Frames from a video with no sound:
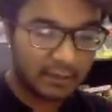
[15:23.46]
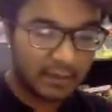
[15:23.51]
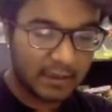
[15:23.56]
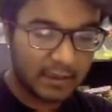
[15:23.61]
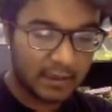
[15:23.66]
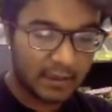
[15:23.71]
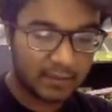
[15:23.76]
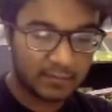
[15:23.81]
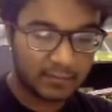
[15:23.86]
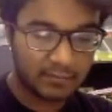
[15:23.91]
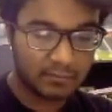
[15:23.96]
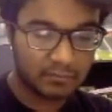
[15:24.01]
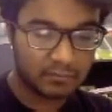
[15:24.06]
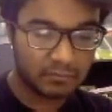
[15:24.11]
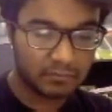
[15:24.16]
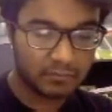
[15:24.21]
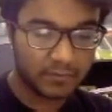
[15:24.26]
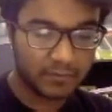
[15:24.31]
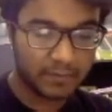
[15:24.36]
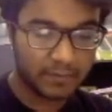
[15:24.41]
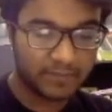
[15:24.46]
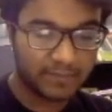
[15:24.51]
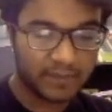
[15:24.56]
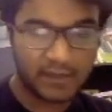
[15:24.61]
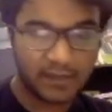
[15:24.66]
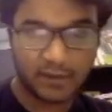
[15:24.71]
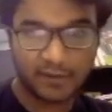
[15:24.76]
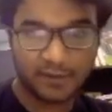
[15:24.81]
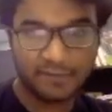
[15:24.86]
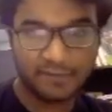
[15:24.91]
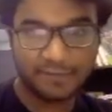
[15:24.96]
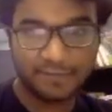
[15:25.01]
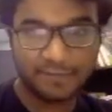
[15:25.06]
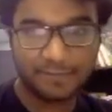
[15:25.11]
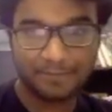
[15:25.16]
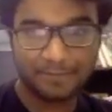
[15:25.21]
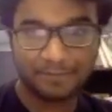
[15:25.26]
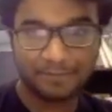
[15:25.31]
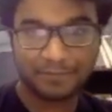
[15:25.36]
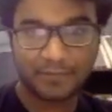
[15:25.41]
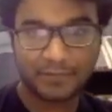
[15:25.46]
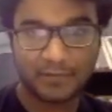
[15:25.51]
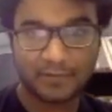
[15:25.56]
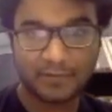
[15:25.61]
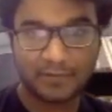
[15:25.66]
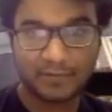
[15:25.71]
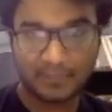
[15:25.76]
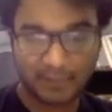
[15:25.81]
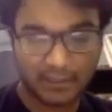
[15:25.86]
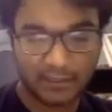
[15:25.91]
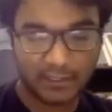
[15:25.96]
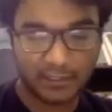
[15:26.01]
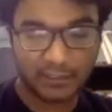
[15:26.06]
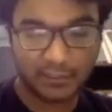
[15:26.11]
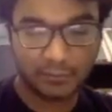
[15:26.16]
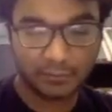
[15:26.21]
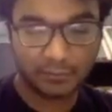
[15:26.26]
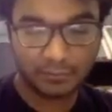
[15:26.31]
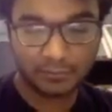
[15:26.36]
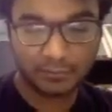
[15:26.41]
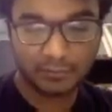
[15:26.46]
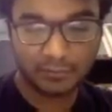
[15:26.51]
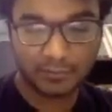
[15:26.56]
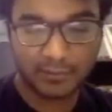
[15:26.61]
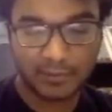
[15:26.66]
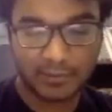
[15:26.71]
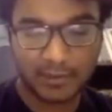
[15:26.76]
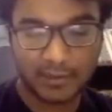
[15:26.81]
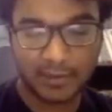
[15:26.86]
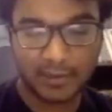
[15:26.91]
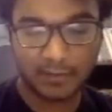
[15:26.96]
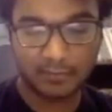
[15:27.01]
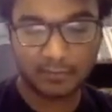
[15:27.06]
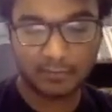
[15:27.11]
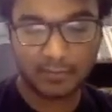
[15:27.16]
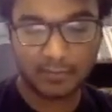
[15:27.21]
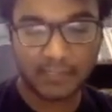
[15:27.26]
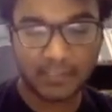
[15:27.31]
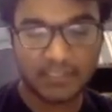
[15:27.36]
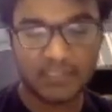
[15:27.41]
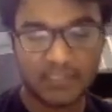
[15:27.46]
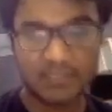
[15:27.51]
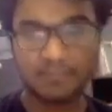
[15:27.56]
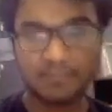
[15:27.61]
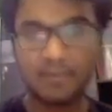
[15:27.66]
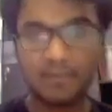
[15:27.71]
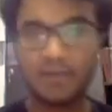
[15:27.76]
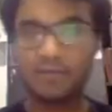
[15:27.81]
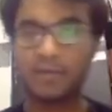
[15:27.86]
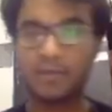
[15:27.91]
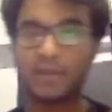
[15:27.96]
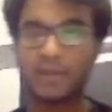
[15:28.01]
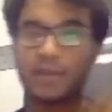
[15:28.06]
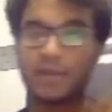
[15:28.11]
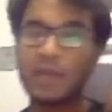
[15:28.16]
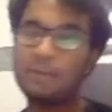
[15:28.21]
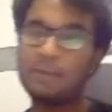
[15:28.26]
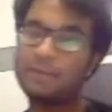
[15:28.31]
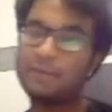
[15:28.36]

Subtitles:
And I'm signing off. Thank you. And that's me drawing a happy